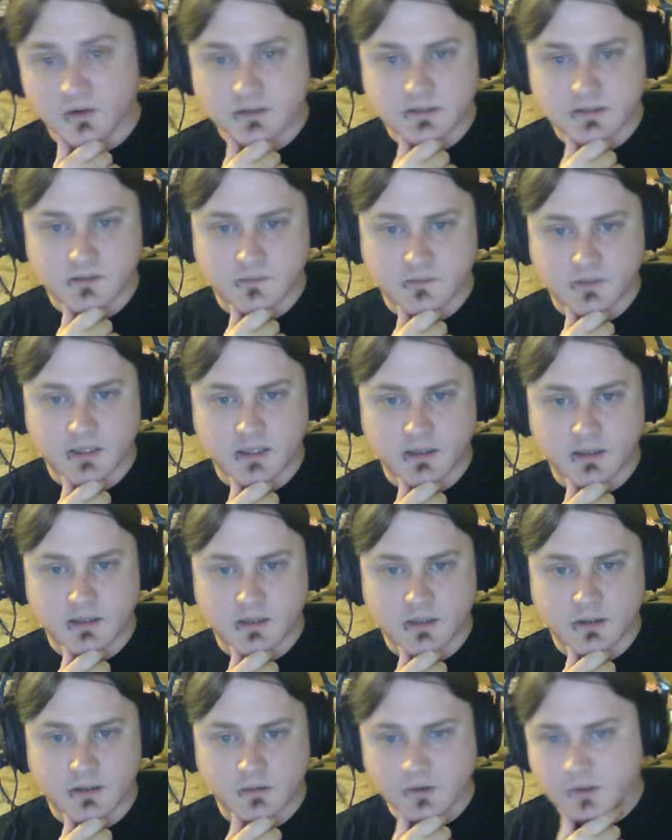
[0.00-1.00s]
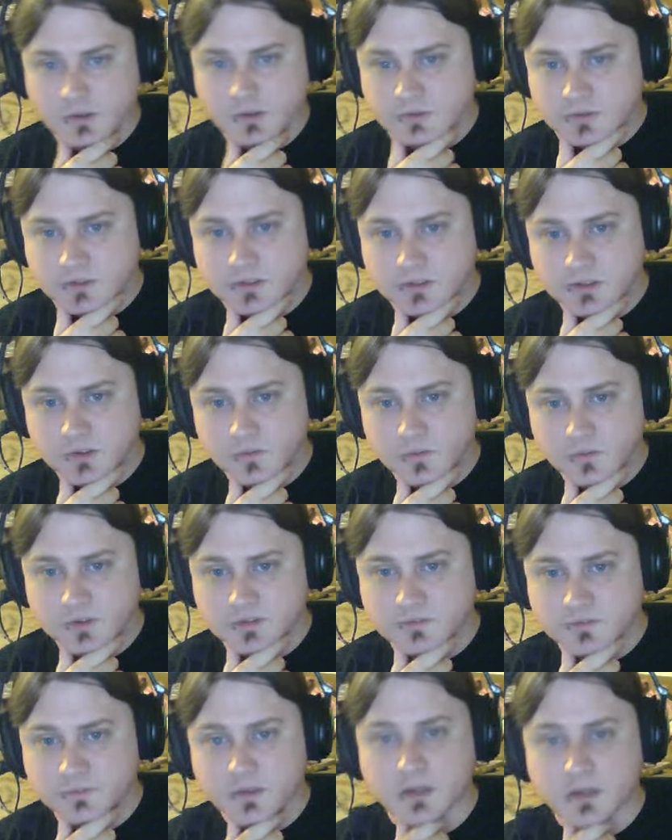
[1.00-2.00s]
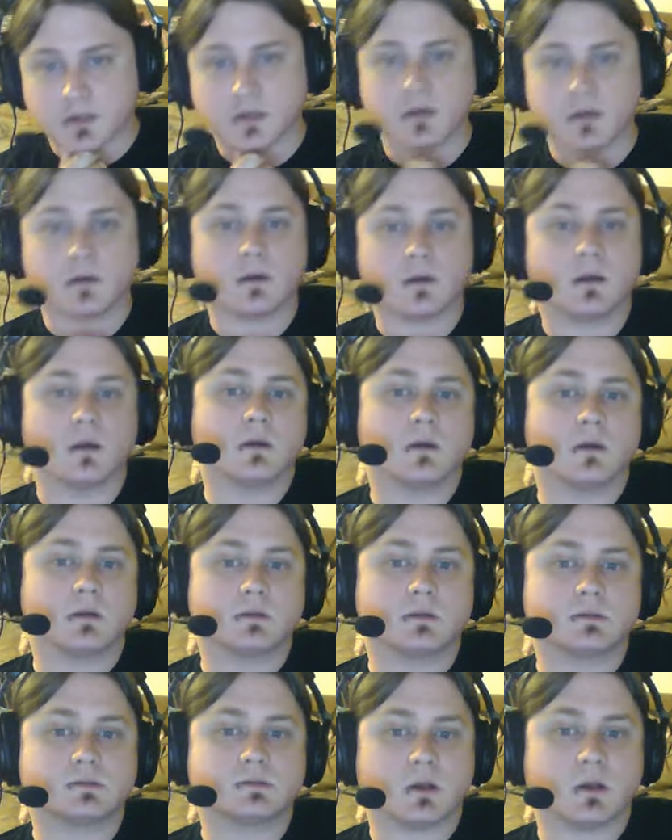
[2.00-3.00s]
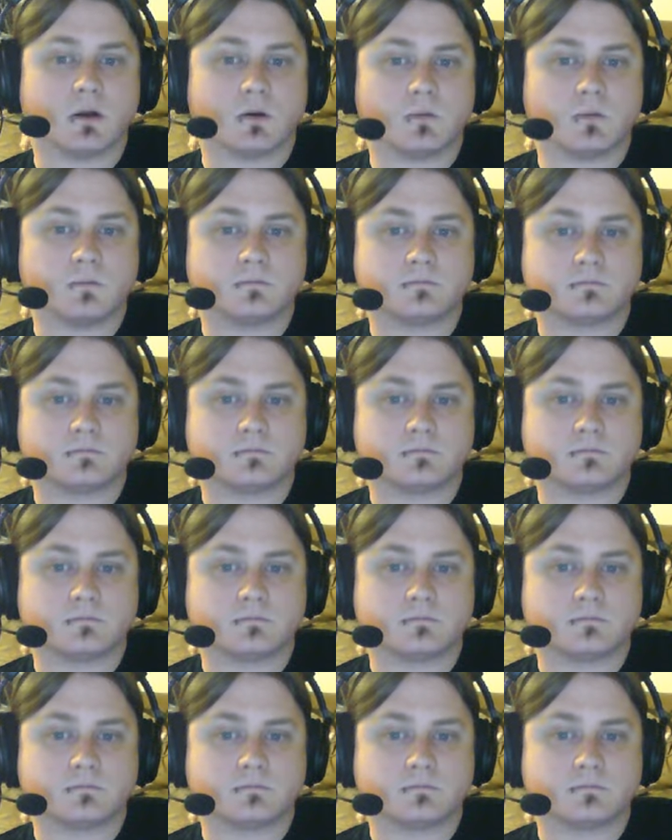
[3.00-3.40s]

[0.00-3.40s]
to make heroes so much better. So,